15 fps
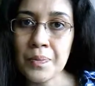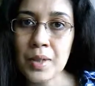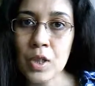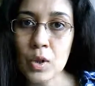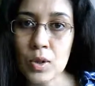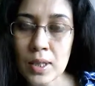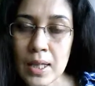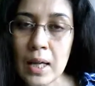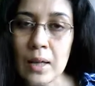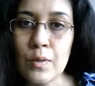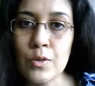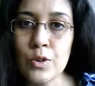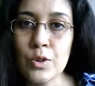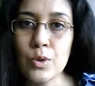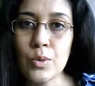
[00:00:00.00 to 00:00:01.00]
yourself
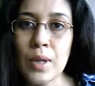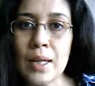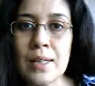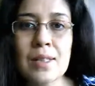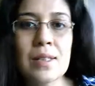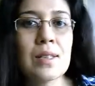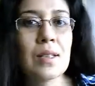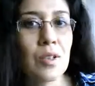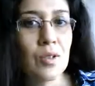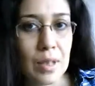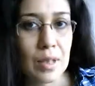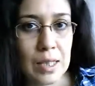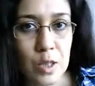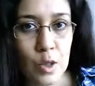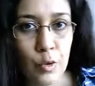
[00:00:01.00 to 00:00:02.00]
to do that is
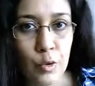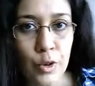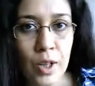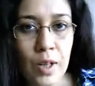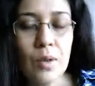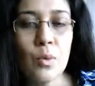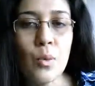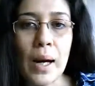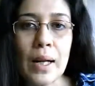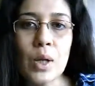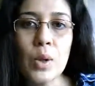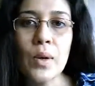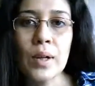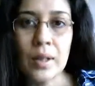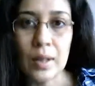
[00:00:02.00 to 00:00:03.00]
release your fear while
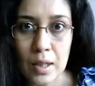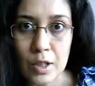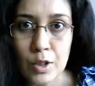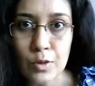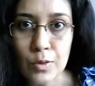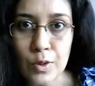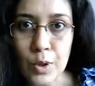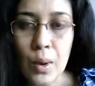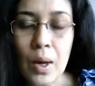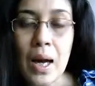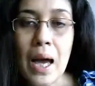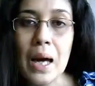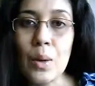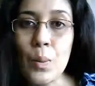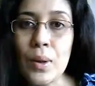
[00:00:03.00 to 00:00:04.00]
you are in an interview
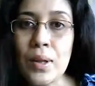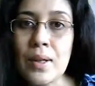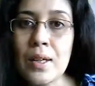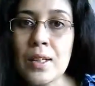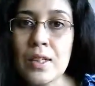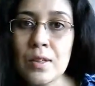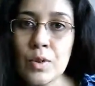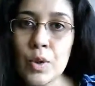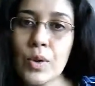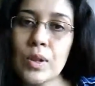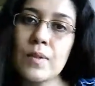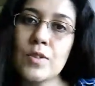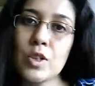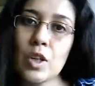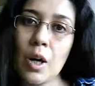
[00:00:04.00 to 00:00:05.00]
and when the interviewer
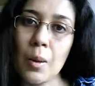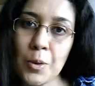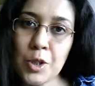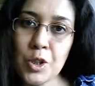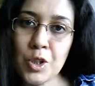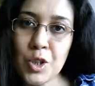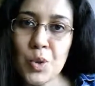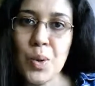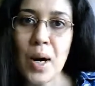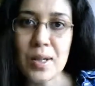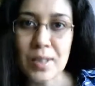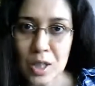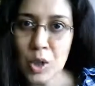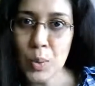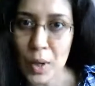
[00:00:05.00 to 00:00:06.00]
gives you an opportunity to ask
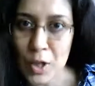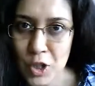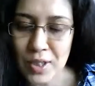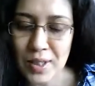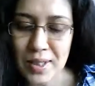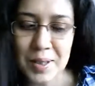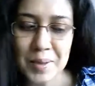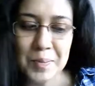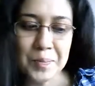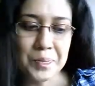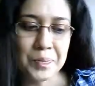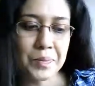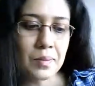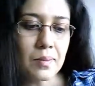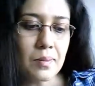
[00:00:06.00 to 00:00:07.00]
questions.
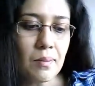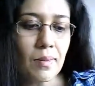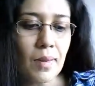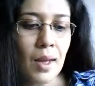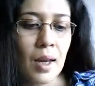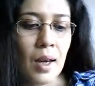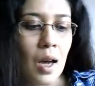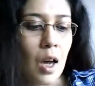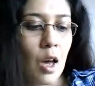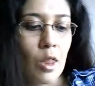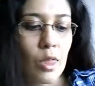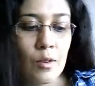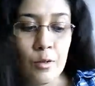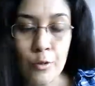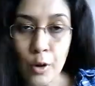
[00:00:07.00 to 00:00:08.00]

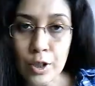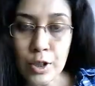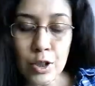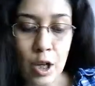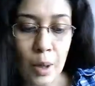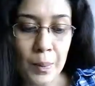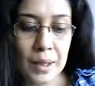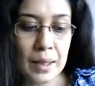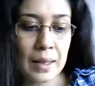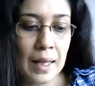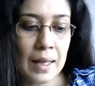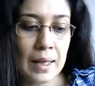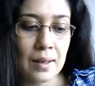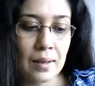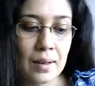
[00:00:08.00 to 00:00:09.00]
The fourth topic that
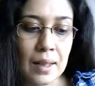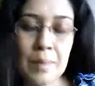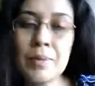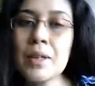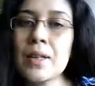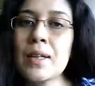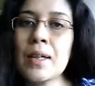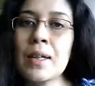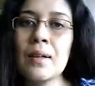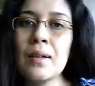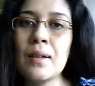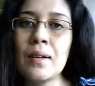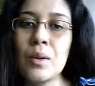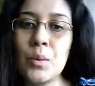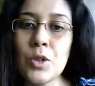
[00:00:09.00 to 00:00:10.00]
I keep thinking,
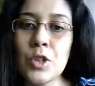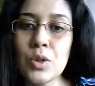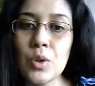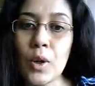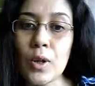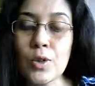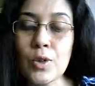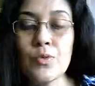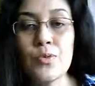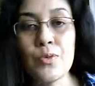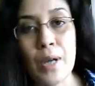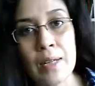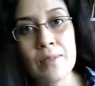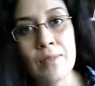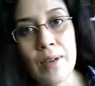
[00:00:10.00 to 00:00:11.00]
which is also
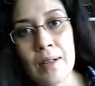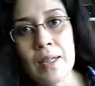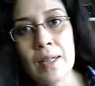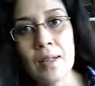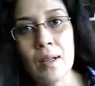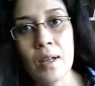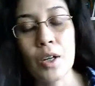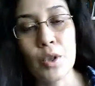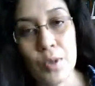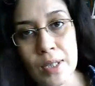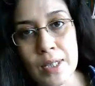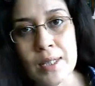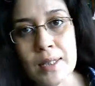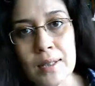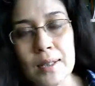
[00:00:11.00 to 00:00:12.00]
very, very
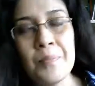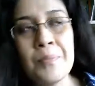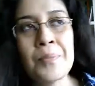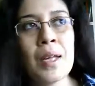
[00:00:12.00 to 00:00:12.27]
critical,